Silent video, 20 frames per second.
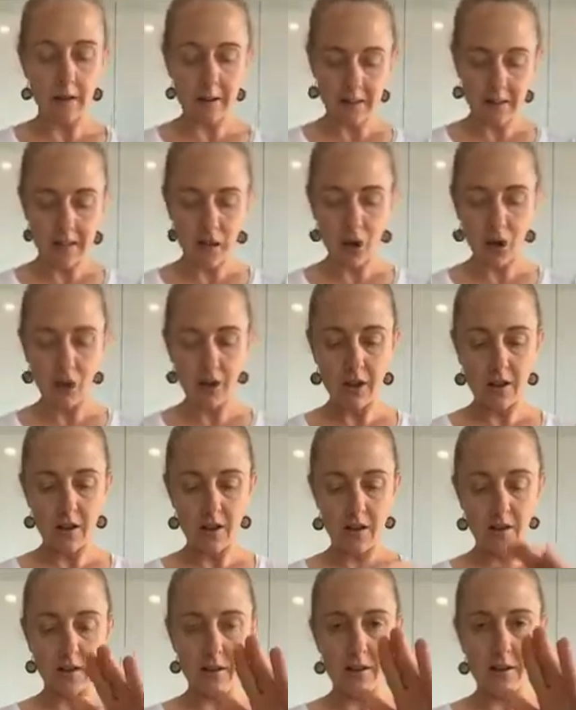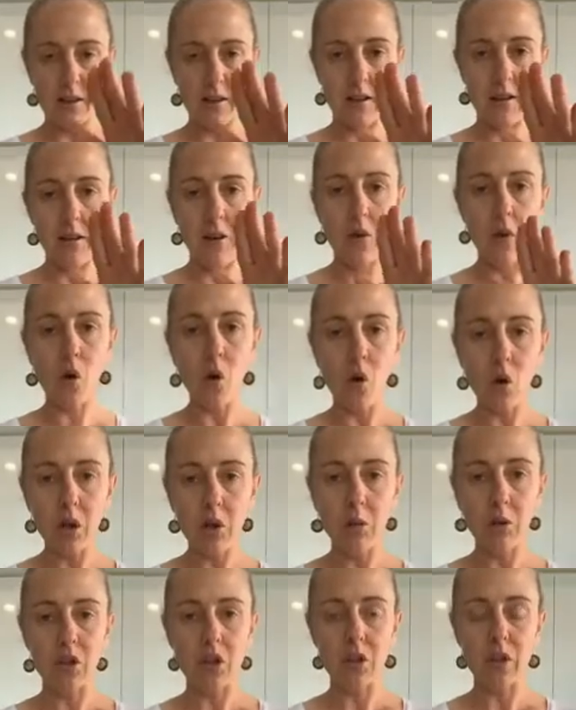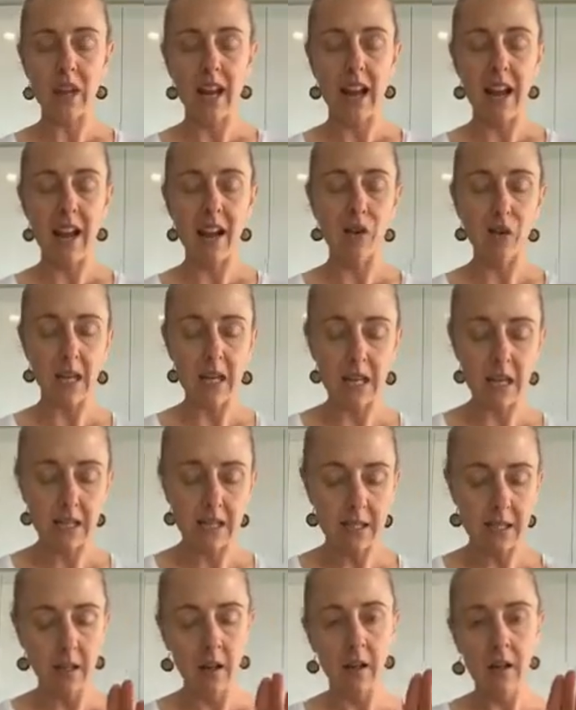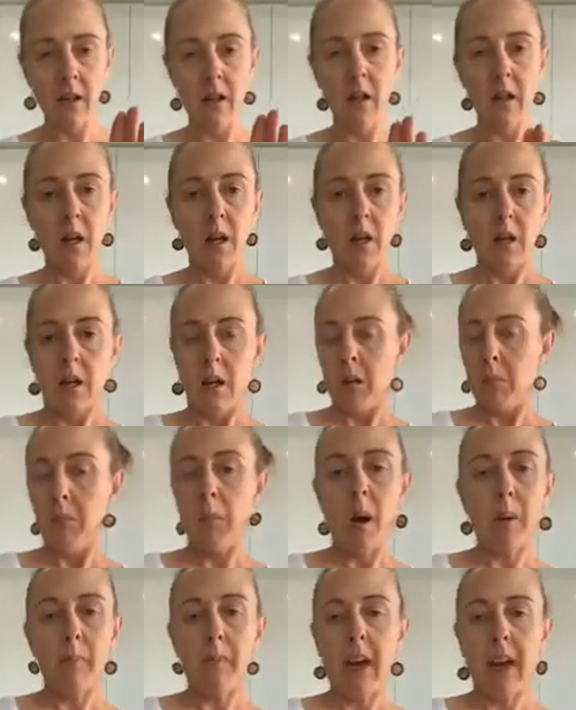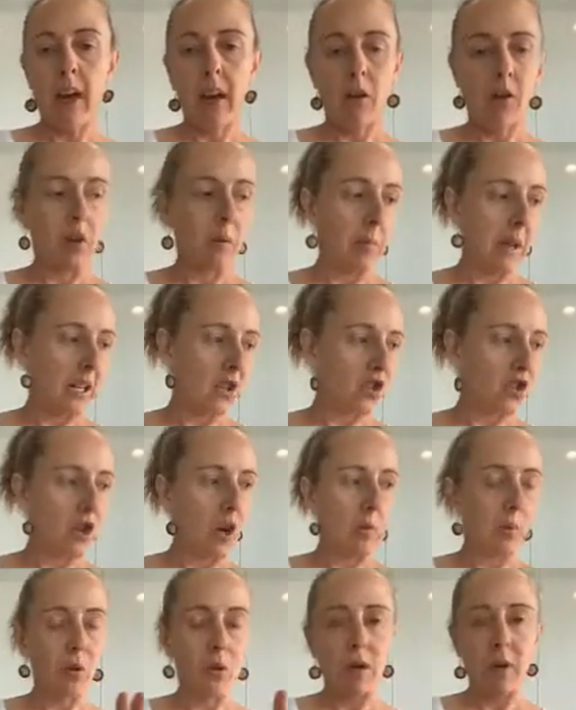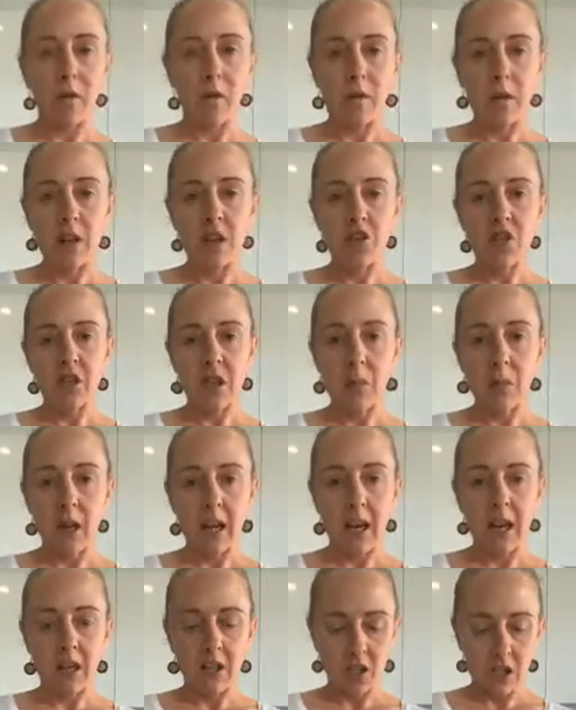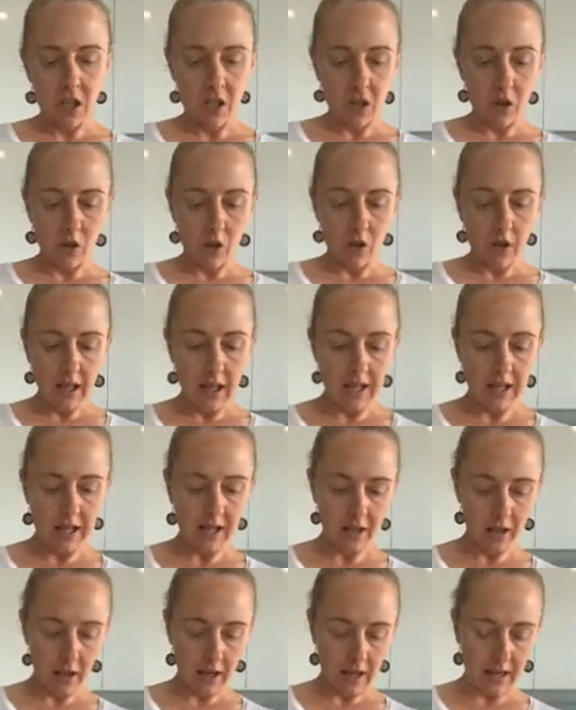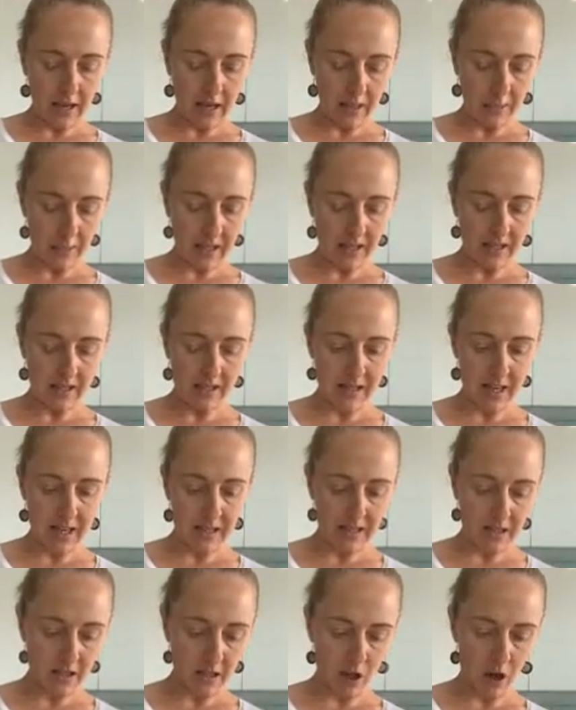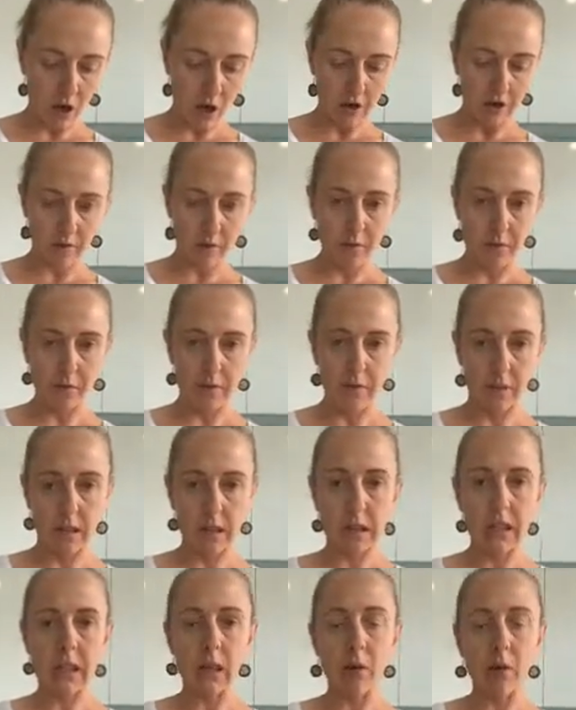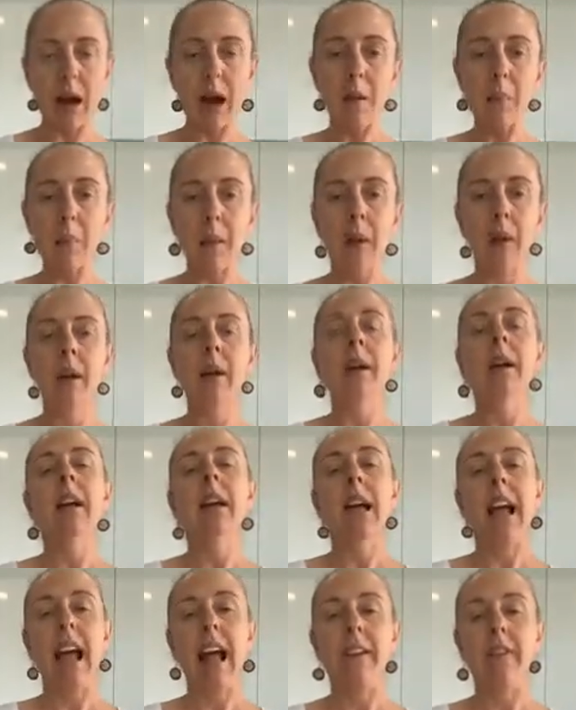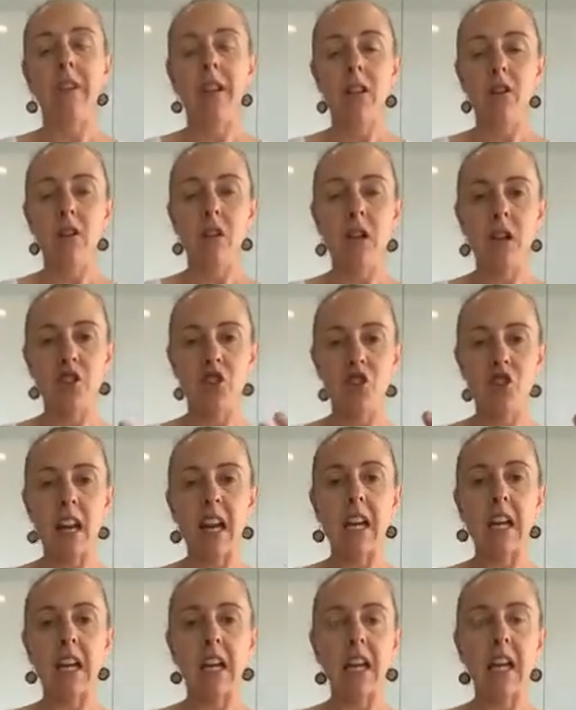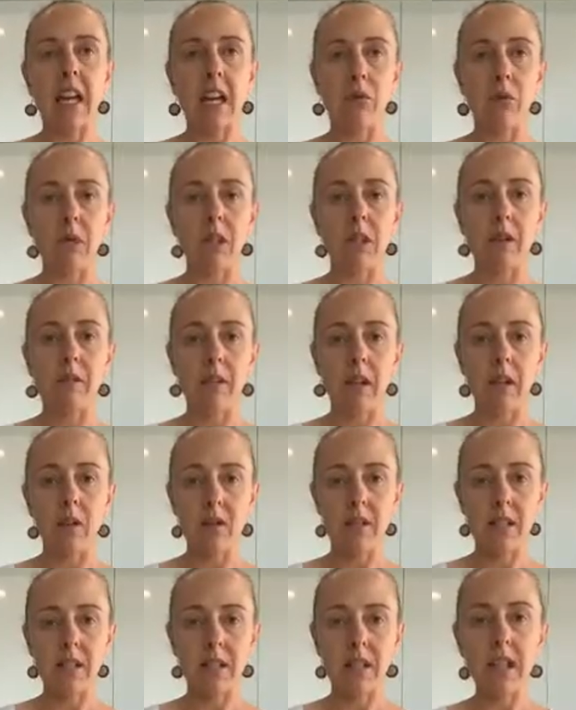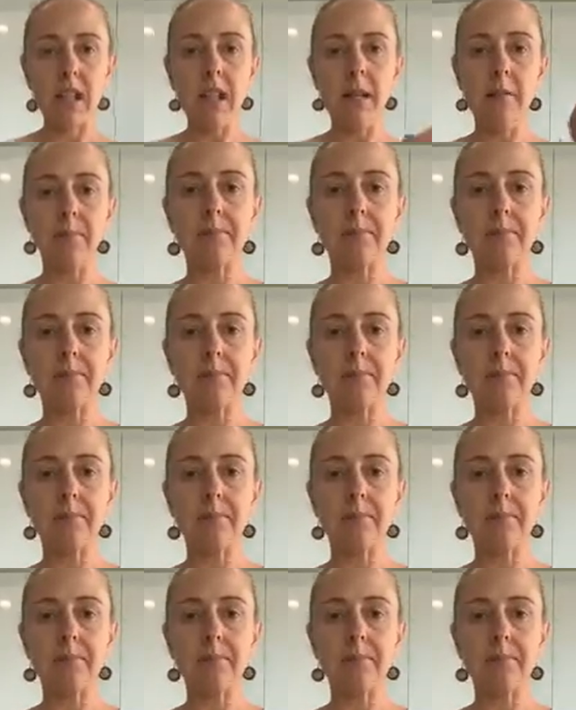So all you would do now is pop that on a bench top or in the fridge somewhere until it starts to kind of clear up, and then you're going to shake it again really vigorously.